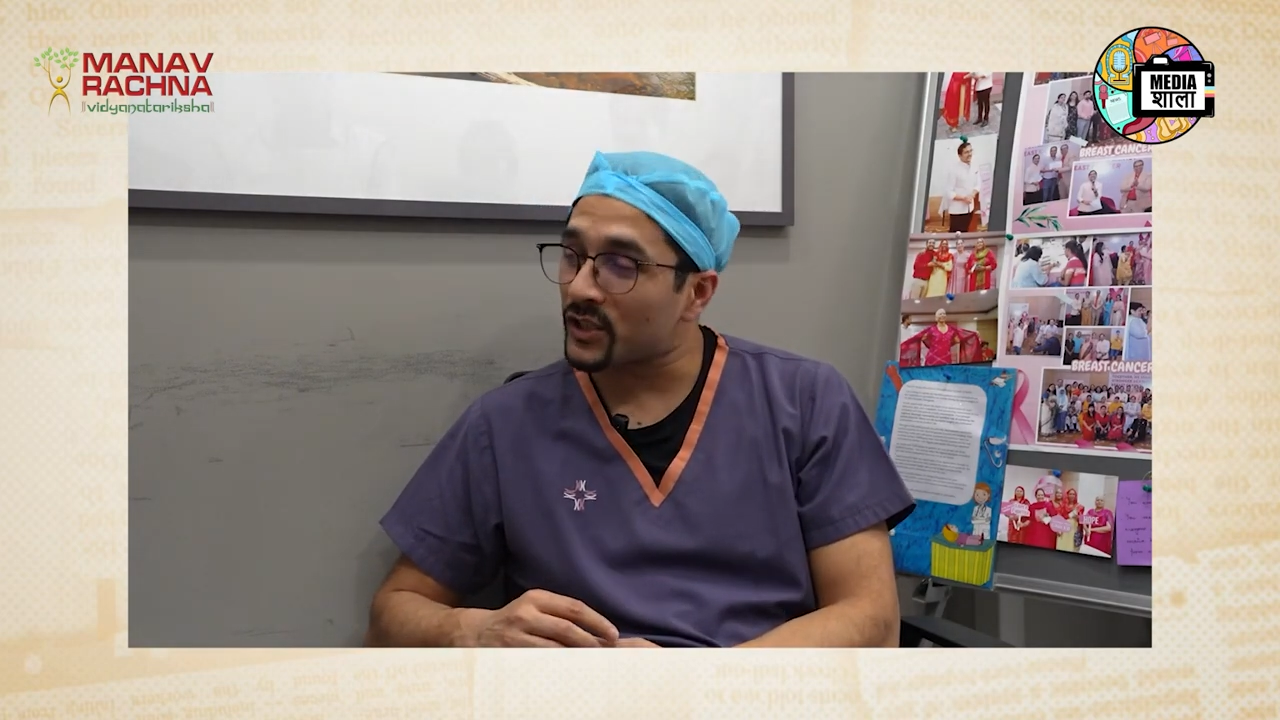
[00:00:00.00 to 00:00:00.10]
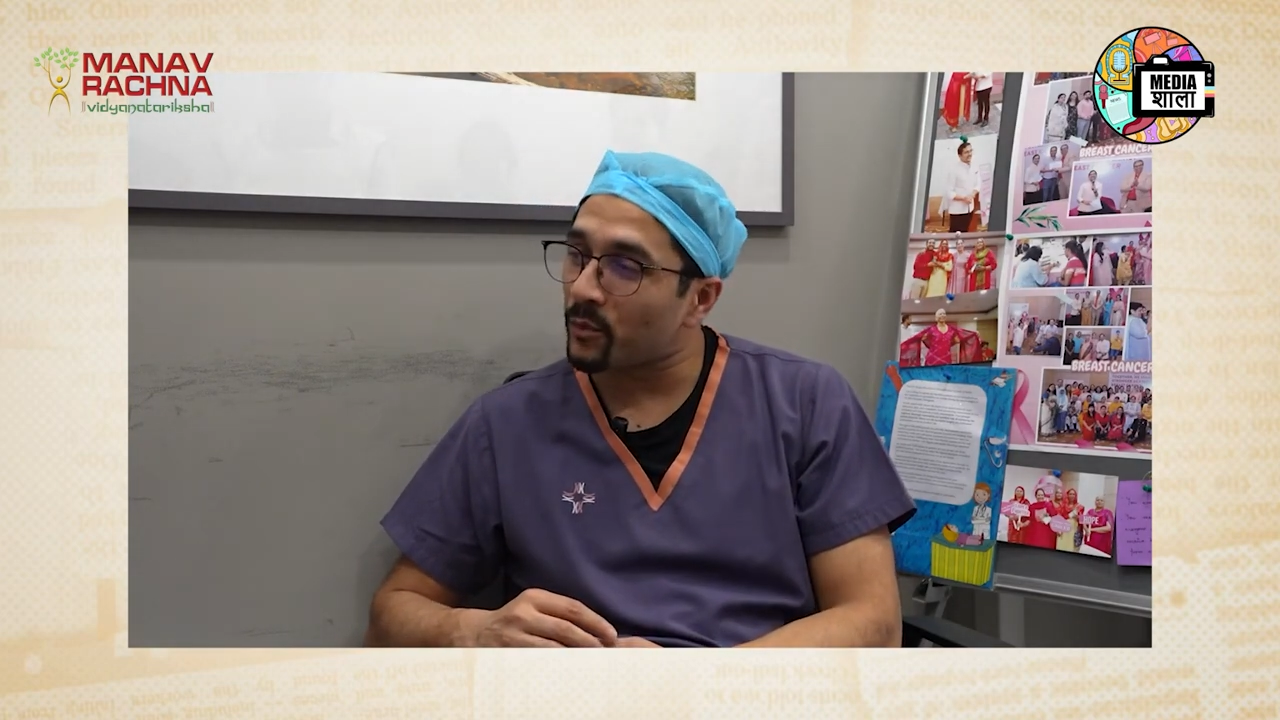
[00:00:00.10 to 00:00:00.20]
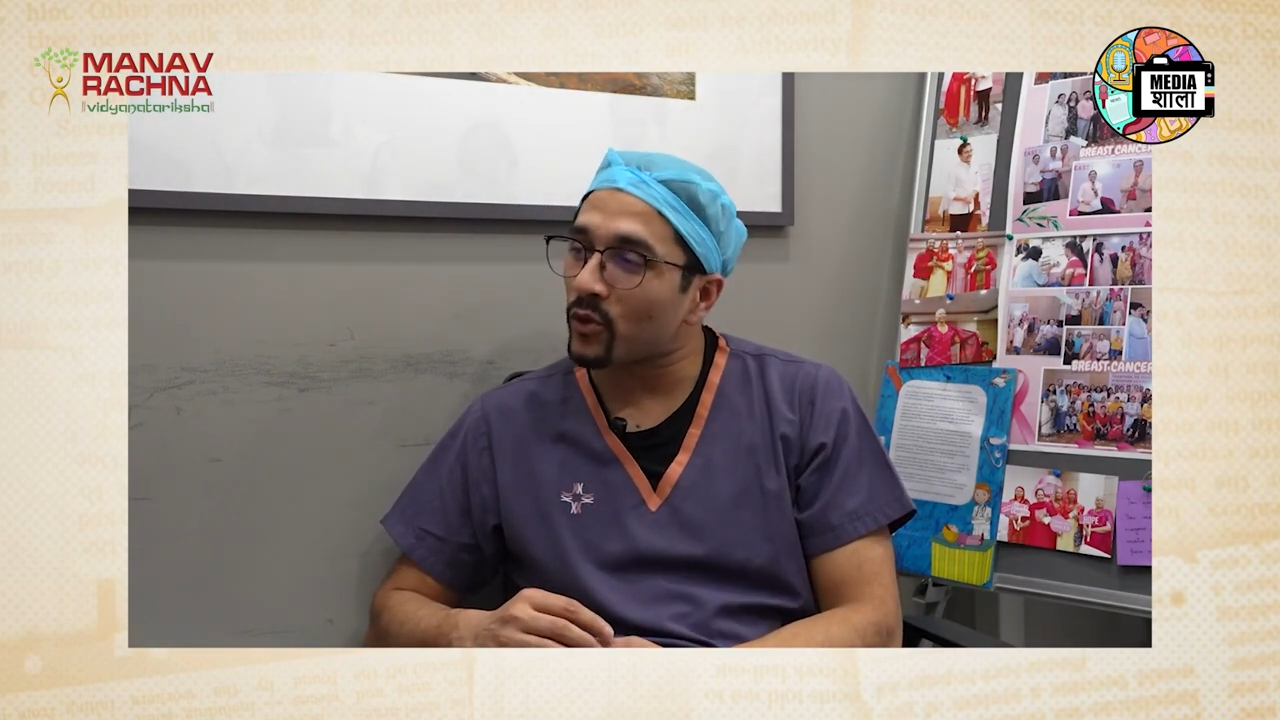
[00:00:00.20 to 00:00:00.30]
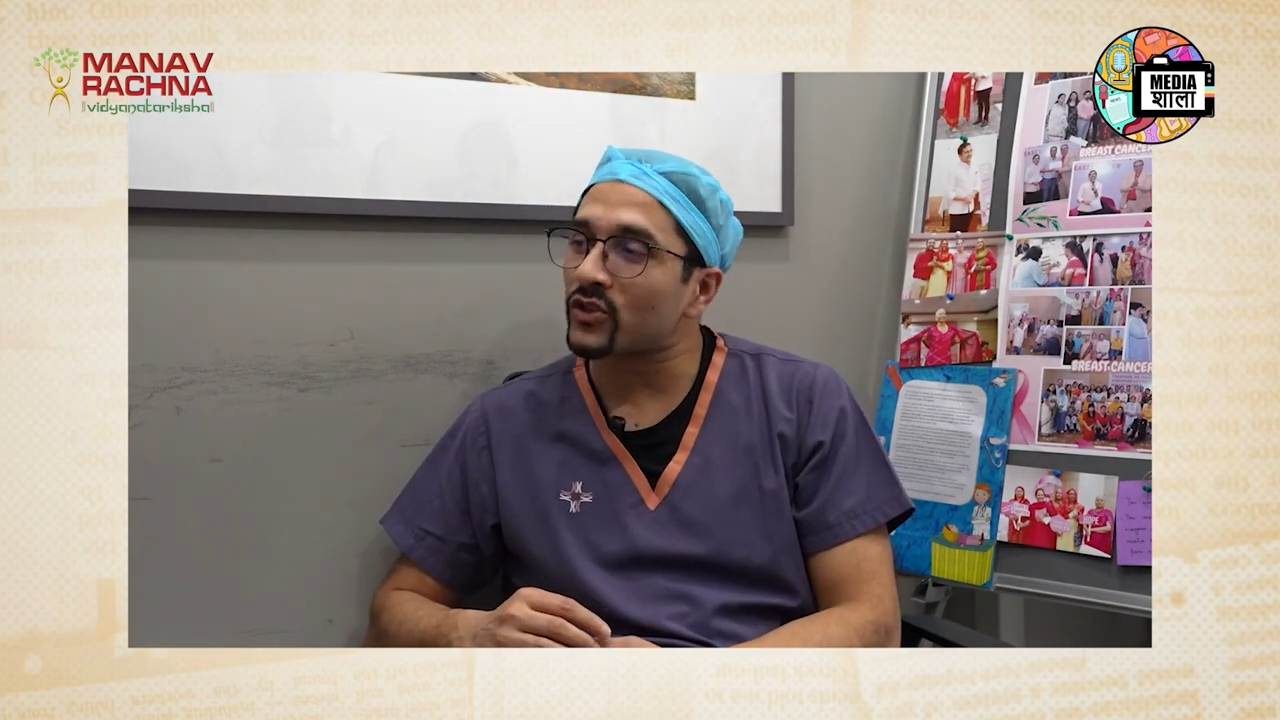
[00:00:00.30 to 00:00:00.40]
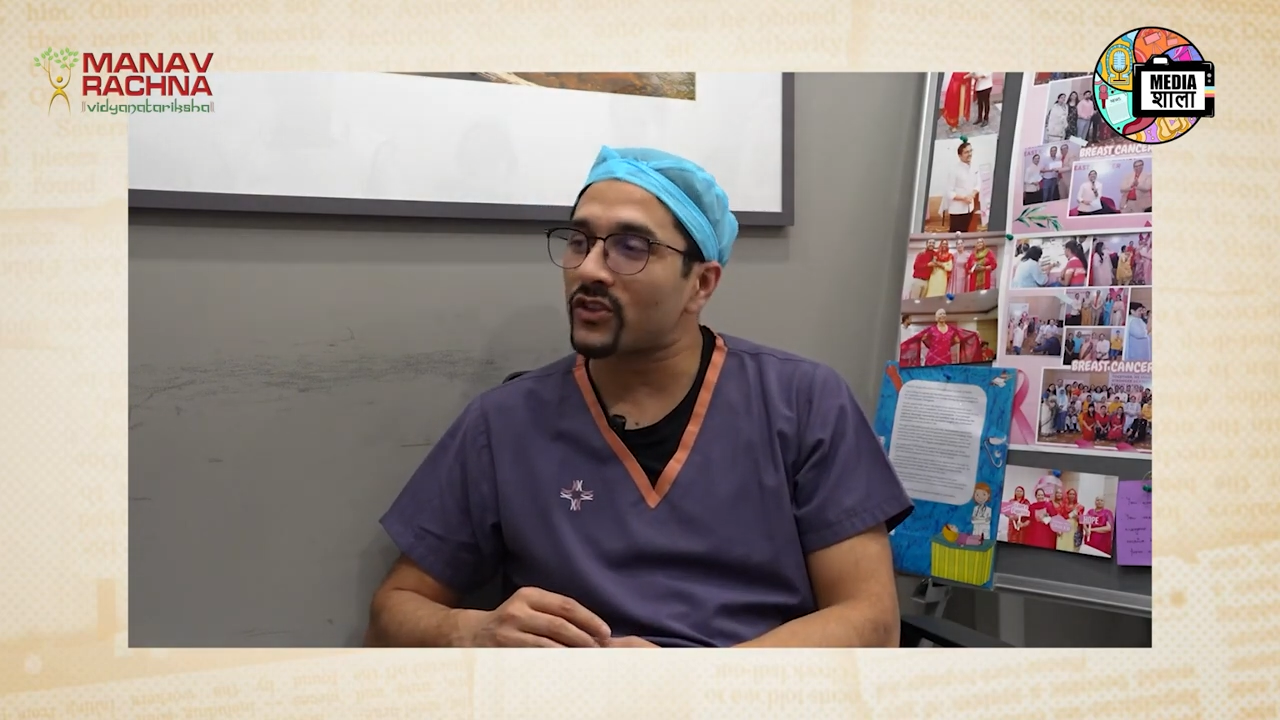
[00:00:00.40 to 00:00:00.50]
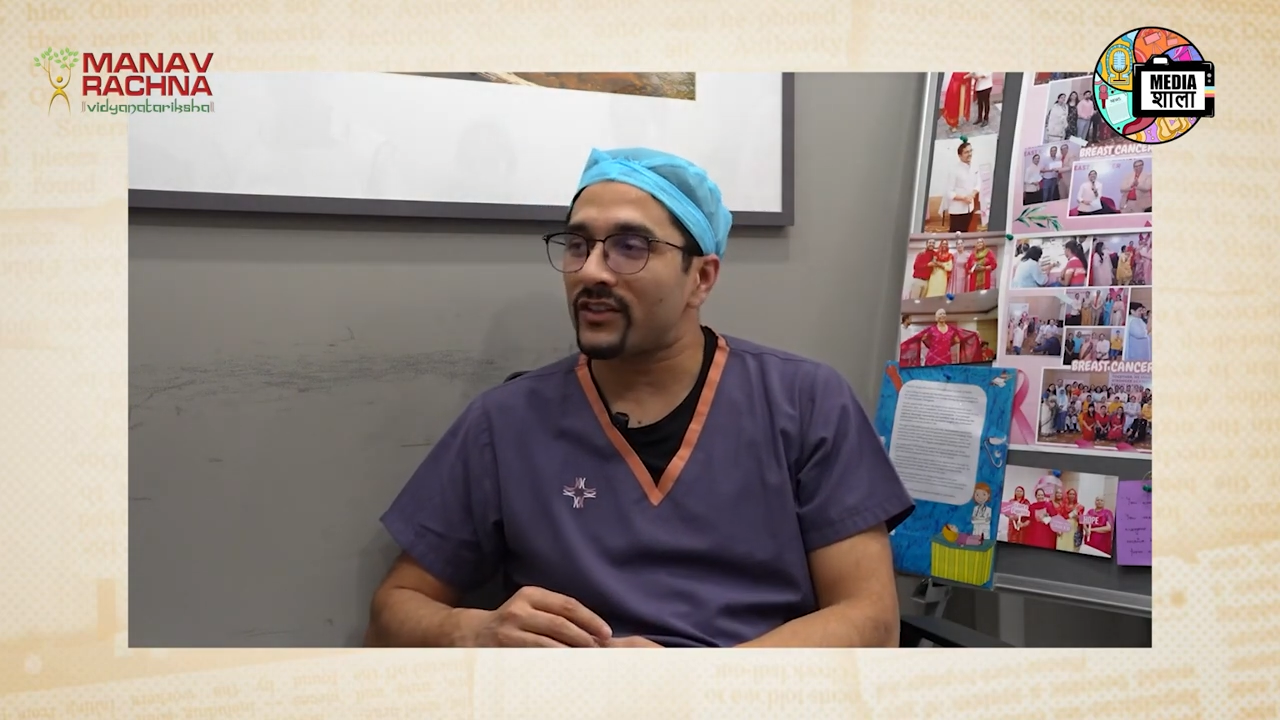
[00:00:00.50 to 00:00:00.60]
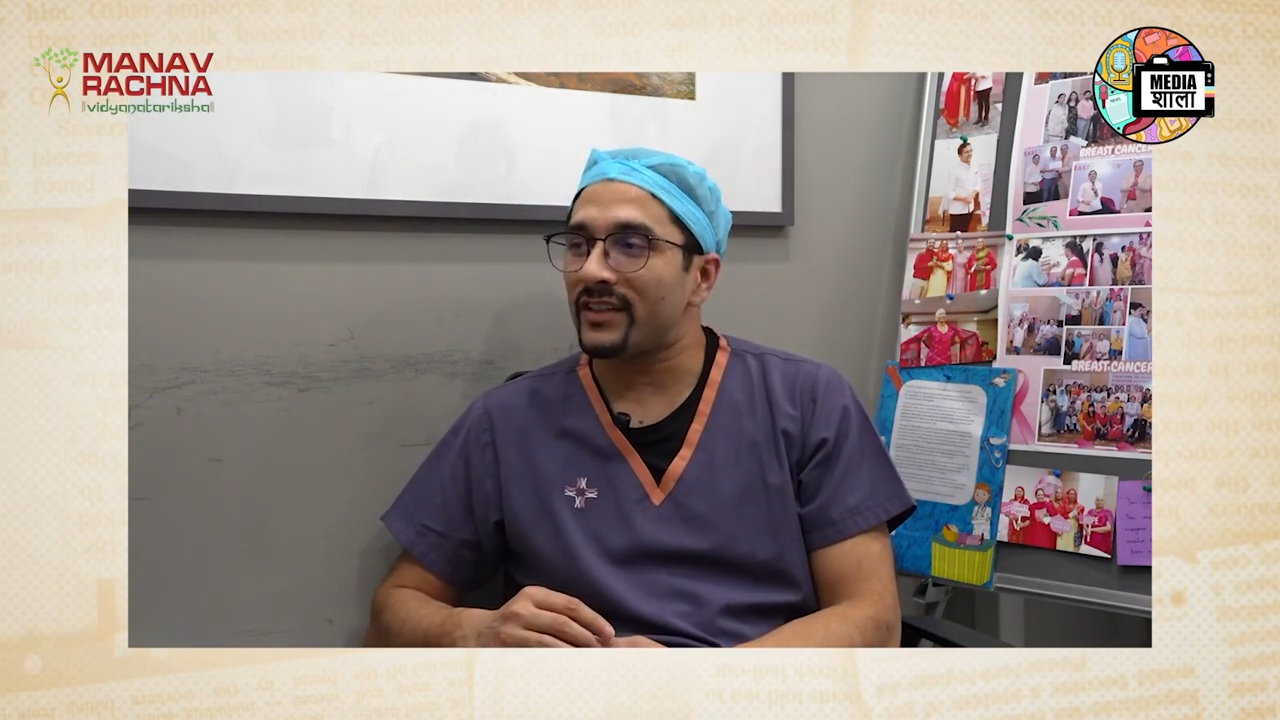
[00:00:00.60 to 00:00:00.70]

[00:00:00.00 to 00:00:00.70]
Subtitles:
exposure